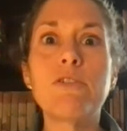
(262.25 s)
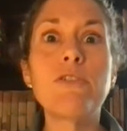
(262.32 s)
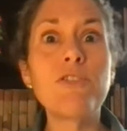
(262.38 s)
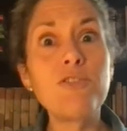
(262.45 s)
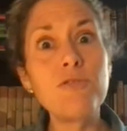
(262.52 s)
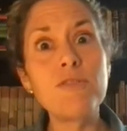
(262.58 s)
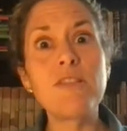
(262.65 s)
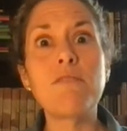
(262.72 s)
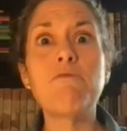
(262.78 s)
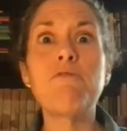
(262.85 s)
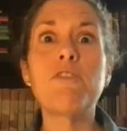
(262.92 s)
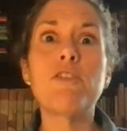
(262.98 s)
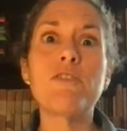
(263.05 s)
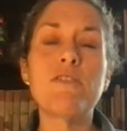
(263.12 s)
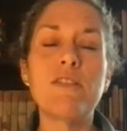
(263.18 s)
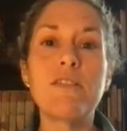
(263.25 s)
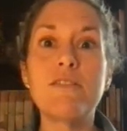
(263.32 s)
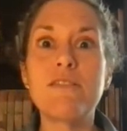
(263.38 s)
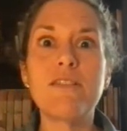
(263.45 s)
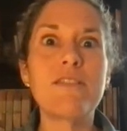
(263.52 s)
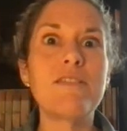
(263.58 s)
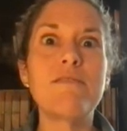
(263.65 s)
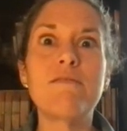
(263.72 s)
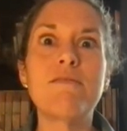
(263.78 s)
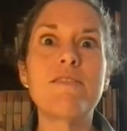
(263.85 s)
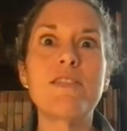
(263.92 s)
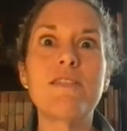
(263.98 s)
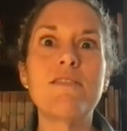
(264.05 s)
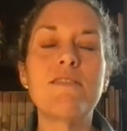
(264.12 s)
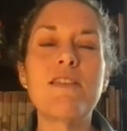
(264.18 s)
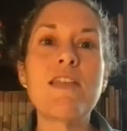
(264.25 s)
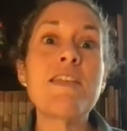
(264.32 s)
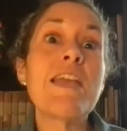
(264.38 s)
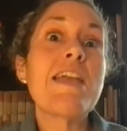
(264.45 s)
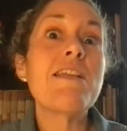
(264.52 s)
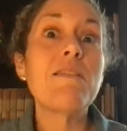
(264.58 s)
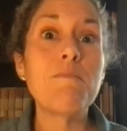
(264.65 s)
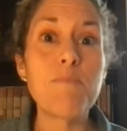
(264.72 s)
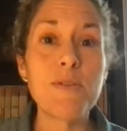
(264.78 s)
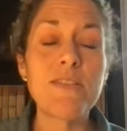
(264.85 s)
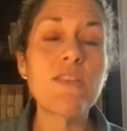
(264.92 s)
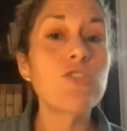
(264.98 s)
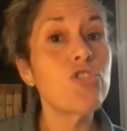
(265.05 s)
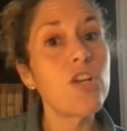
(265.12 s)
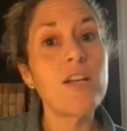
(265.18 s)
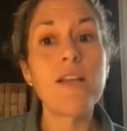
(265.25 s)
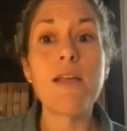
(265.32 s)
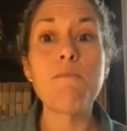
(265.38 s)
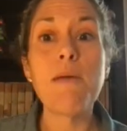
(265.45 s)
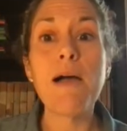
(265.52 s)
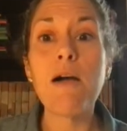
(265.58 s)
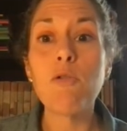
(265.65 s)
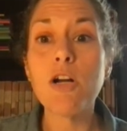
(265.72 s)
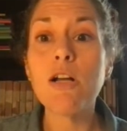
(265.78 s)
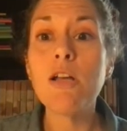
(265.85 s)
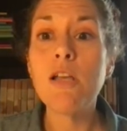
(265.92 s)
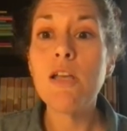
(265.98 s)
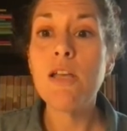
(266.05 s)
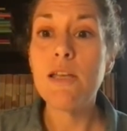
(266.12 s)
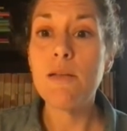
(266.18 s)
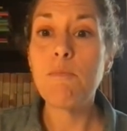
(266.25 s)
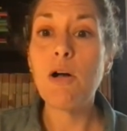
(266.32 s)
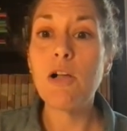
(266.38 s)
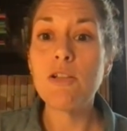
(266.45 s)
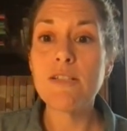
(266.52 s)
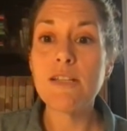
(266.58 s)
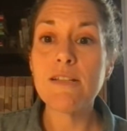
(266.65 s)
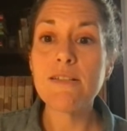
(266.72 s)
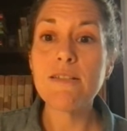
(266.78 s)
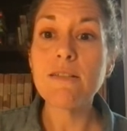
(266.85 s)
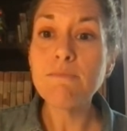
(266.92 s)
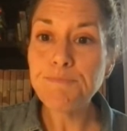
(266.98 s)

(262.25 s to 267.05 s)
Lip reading: or using fear to gain position and power in politics?